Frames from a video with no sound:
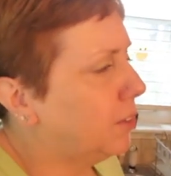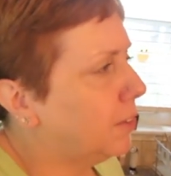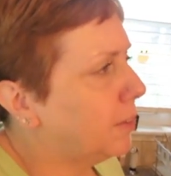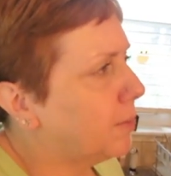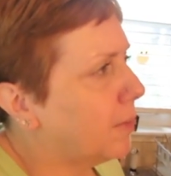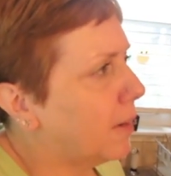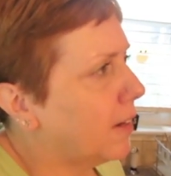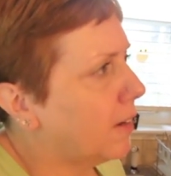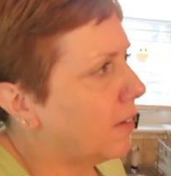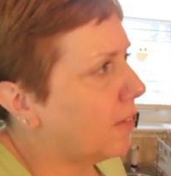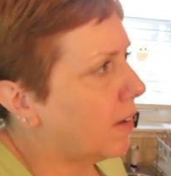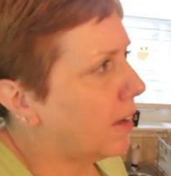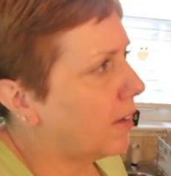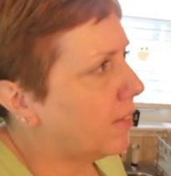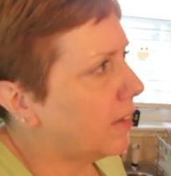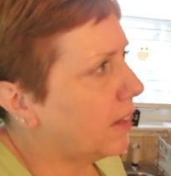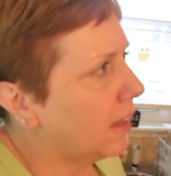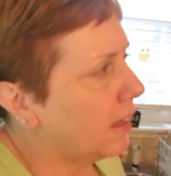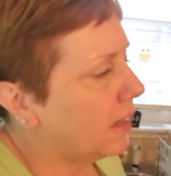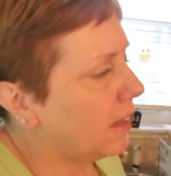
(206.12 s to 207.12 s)
juice, but I don't
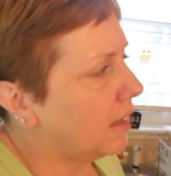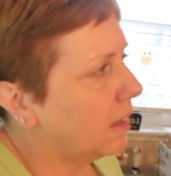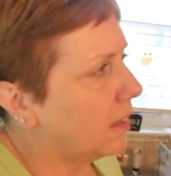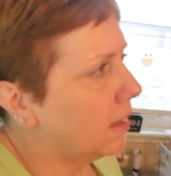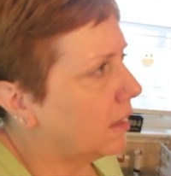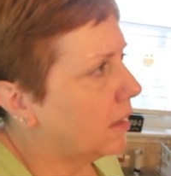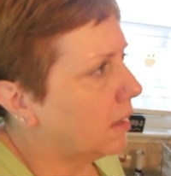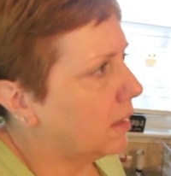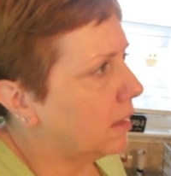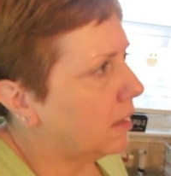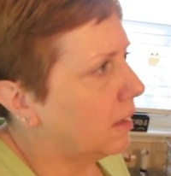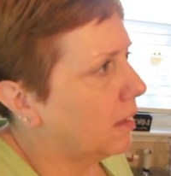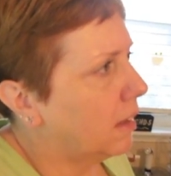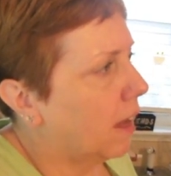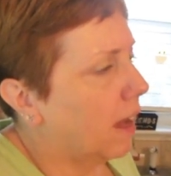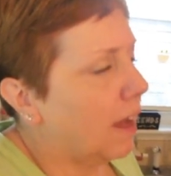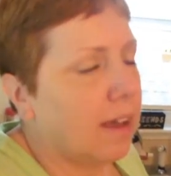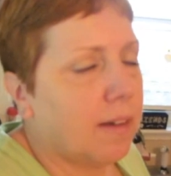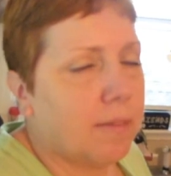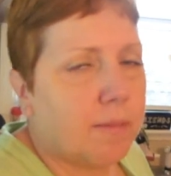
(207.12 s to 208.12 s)
have any.
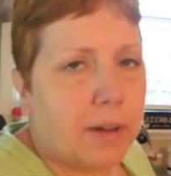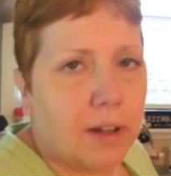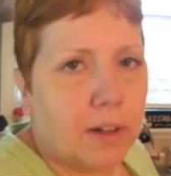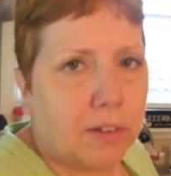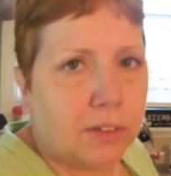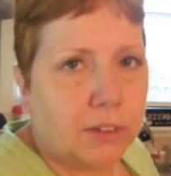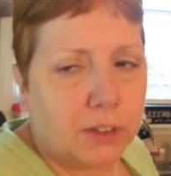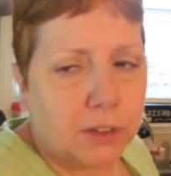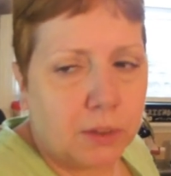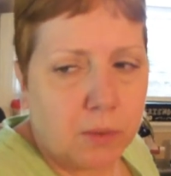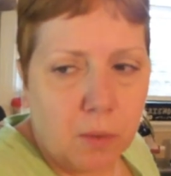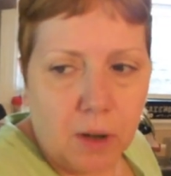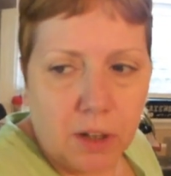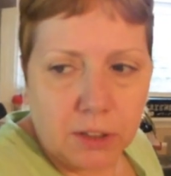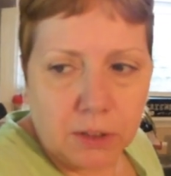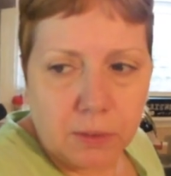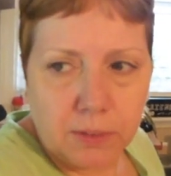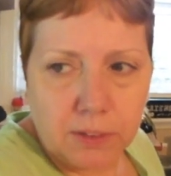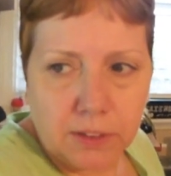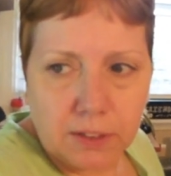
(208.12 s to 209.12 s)
I have my orange squash,